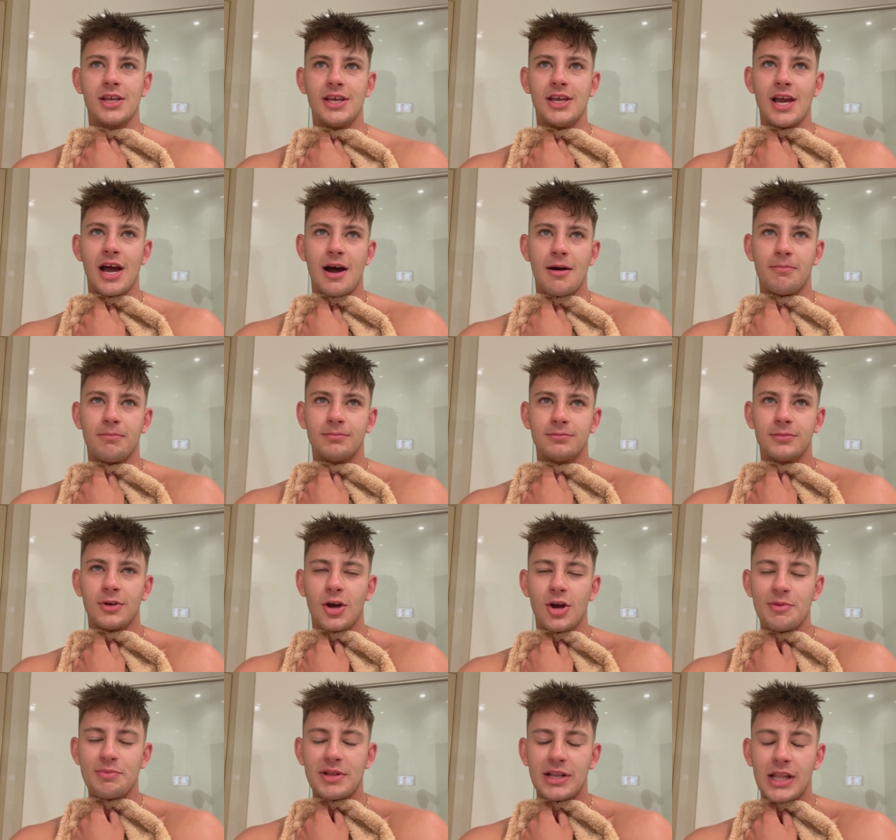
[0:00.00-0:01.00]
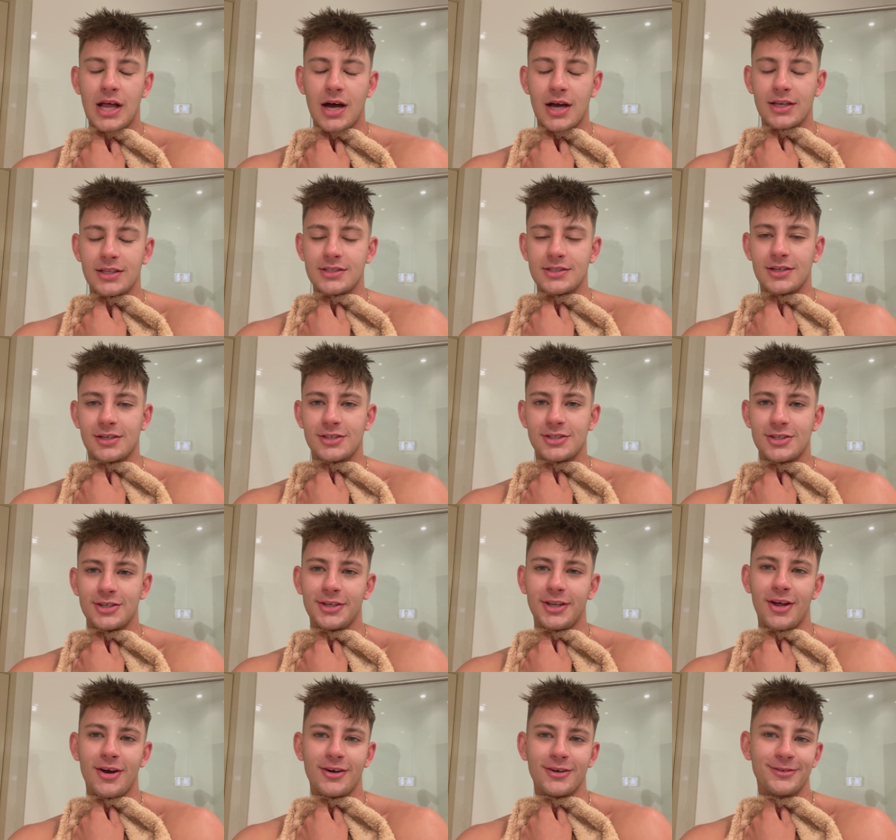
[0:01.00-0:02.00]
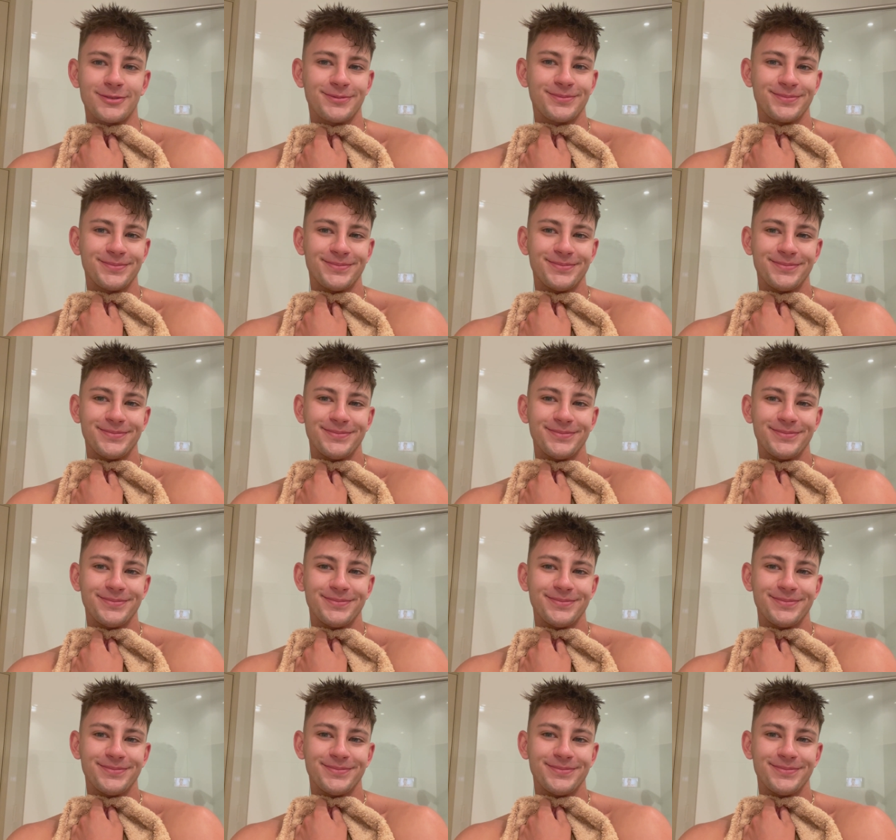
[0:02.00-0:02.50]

yum. Hope the line's not too long. Could you